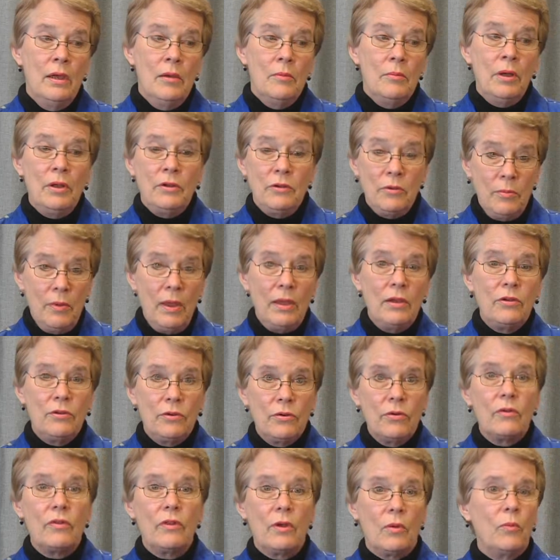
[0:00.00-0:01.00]
but to make
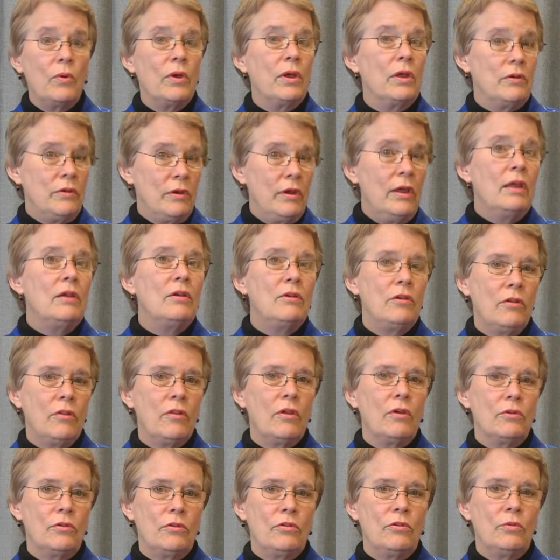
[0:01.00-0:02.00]
sure that we attend to
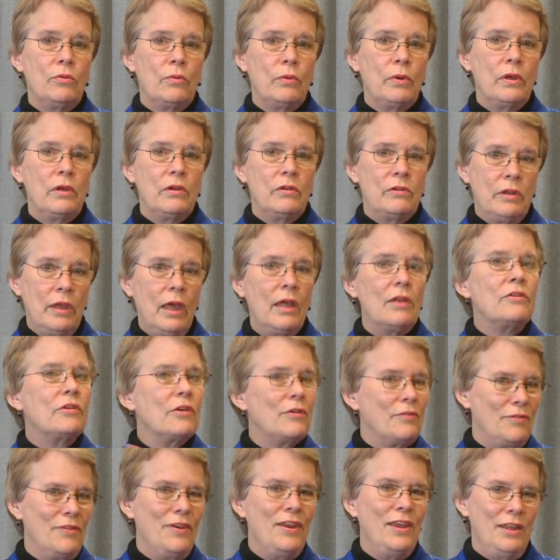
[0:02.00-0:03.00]
those three sets
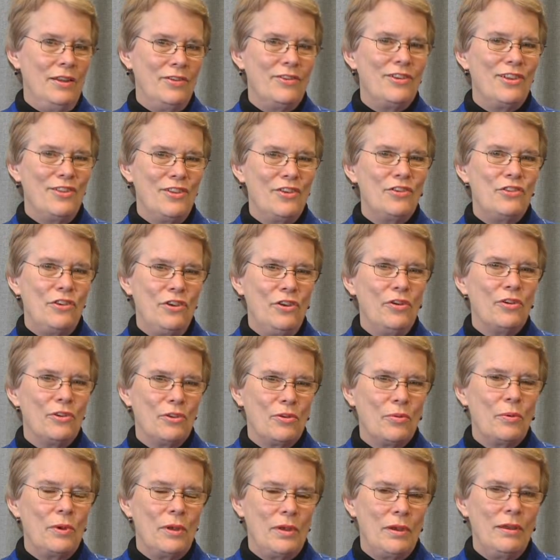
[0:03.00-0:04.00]
of needs in the
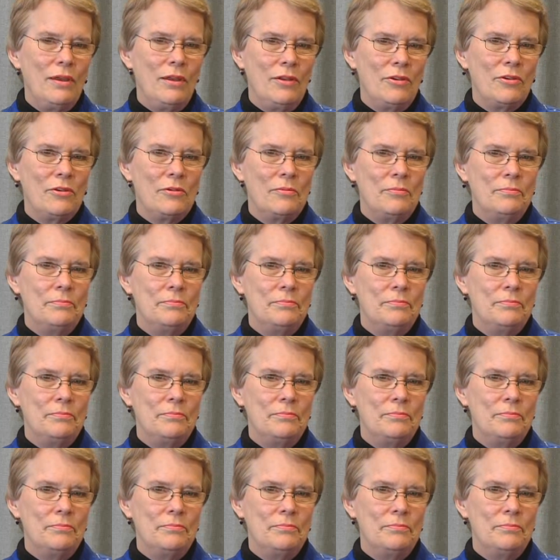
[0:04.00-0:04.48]
students we teach.